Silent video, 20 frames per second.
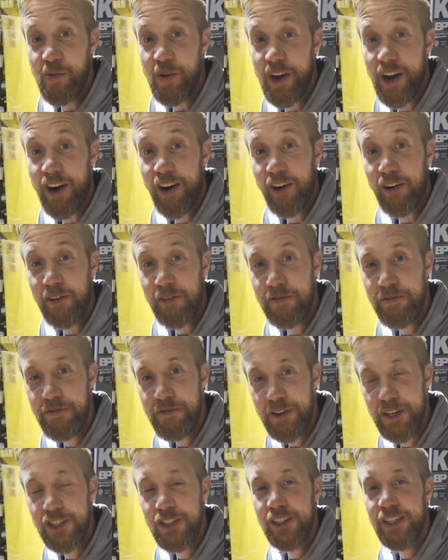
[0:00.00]
We are
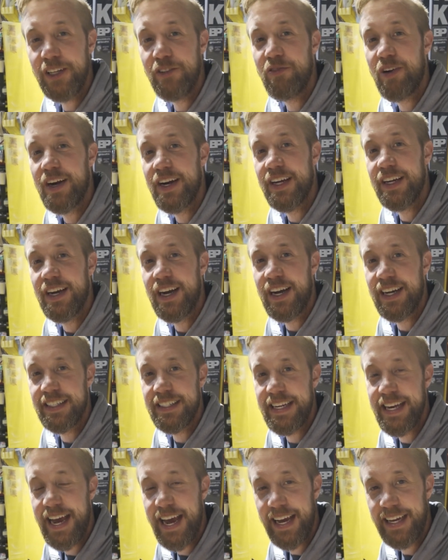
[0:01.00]
officially running on
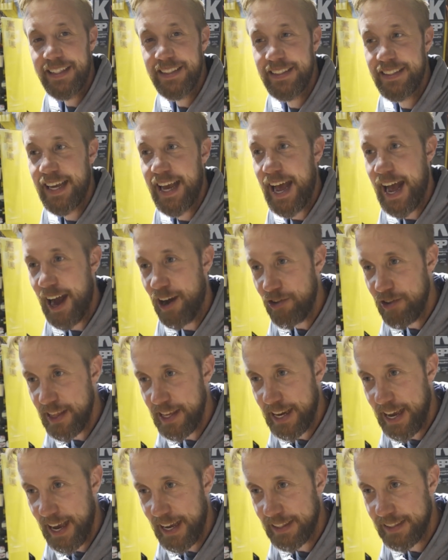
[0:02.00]
gas out of the
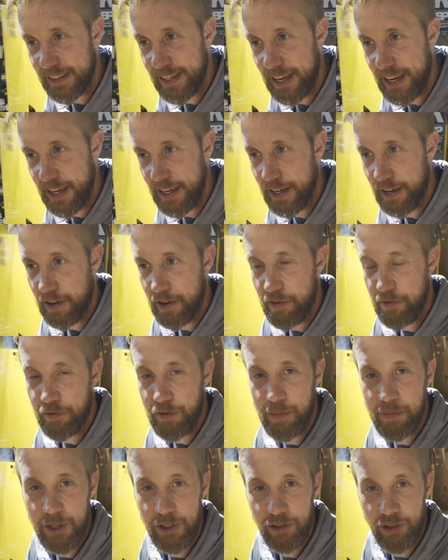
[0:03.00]
gas tank
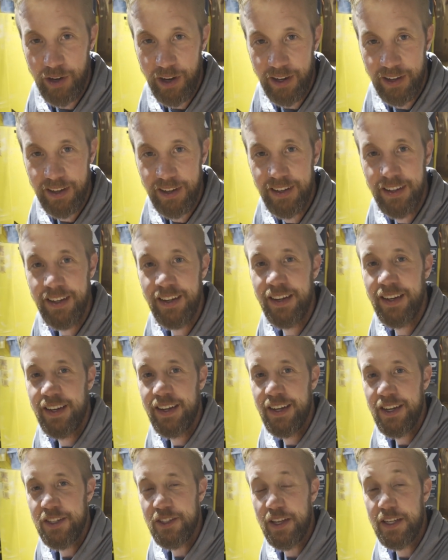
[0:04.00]
from the truck.
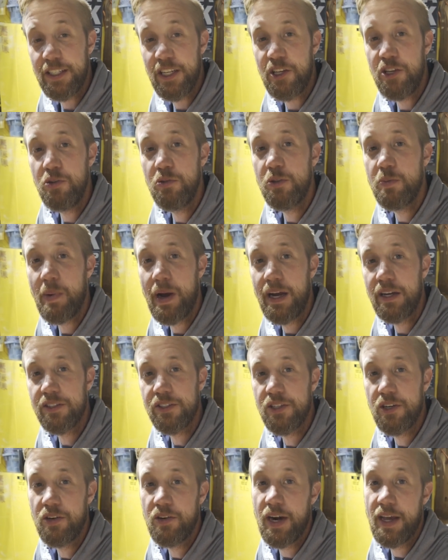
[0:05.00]
So that's a huge
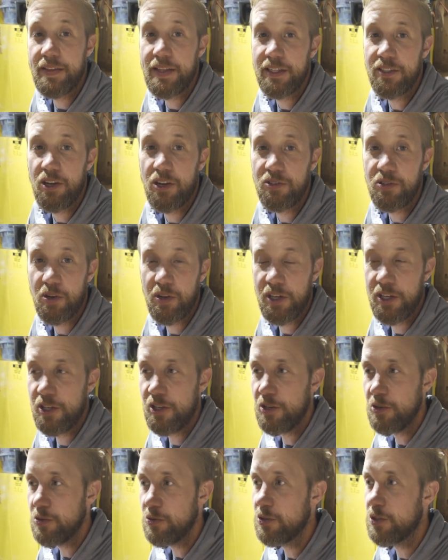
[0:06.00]
milestone, and that's also a
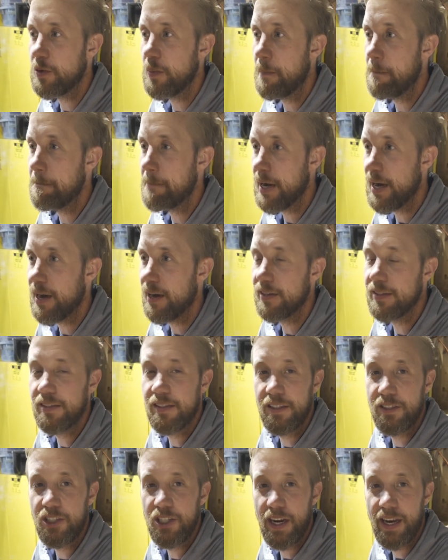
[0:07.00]
huge box
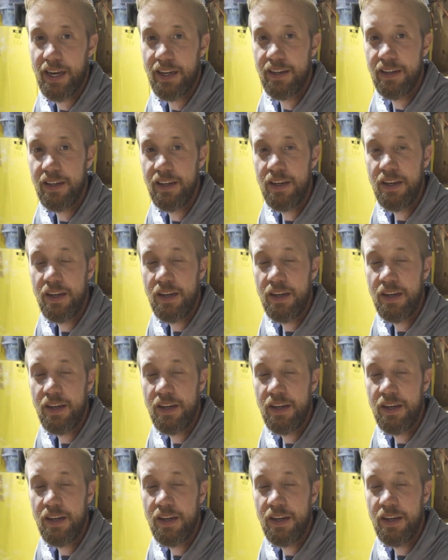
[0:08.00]
to check